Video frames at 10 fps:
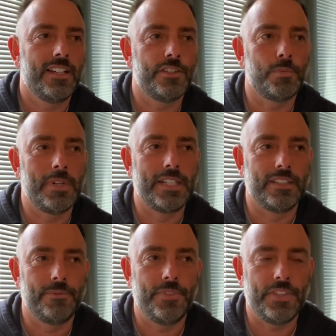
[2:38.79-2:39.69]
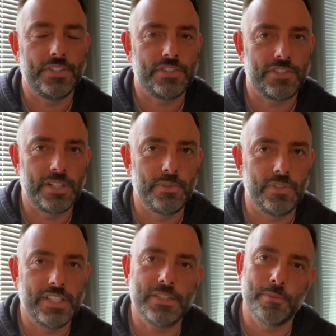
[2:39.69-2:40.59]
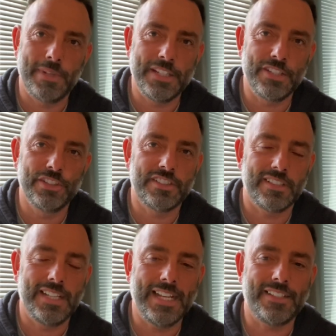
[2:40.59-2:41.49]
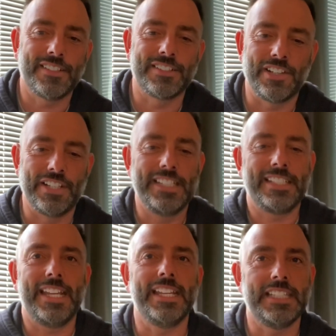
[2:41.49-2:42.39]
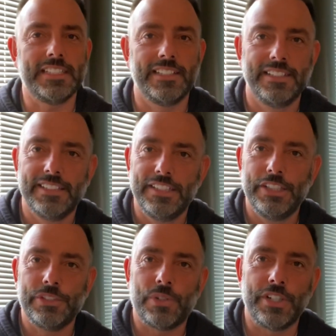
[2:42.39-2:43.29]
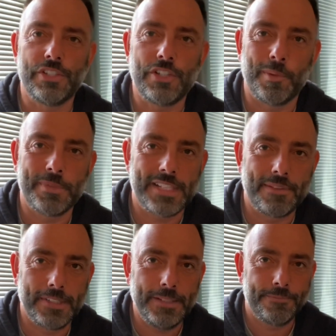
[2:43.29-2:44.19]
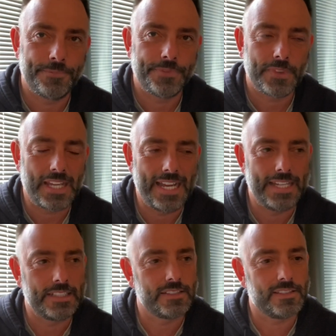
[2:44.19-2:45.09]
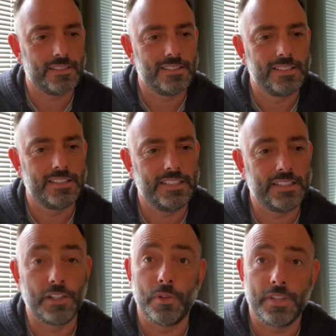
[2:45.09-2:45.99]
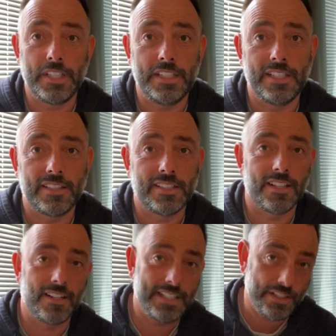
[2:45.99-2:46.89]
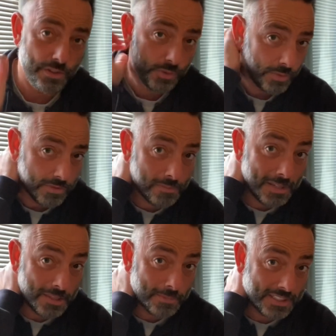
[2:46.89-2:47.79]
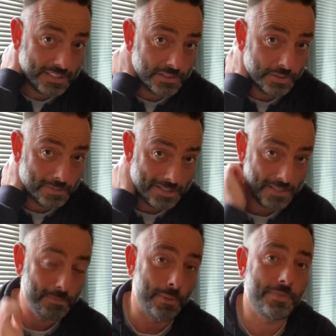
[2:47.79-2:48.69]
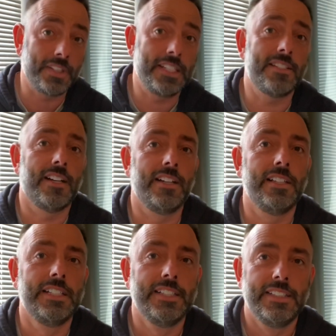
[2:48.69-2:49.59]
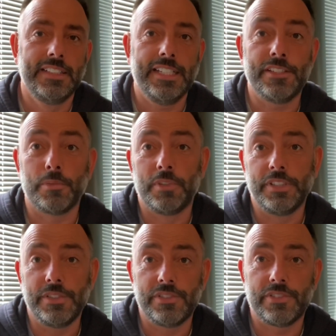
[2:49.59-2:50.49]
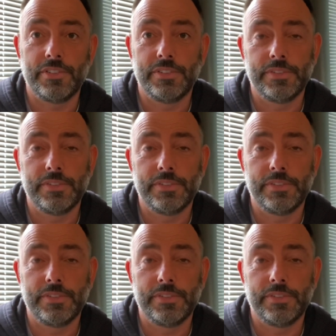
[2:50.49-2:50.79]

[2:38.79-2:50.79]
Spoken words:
as well. So this will be a good exercise in trying to shop savvy. And, you know, the guy who spent the money doing the bits and bobs to the guitar, he's the one who's,